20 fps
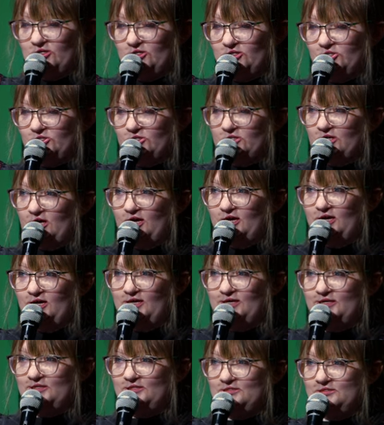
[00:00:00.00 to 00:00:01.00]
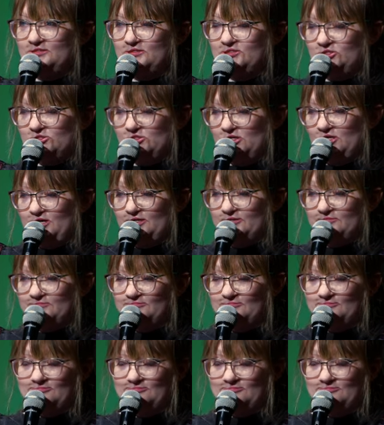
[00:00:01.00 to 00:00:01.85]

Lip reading: are you dying? You're like,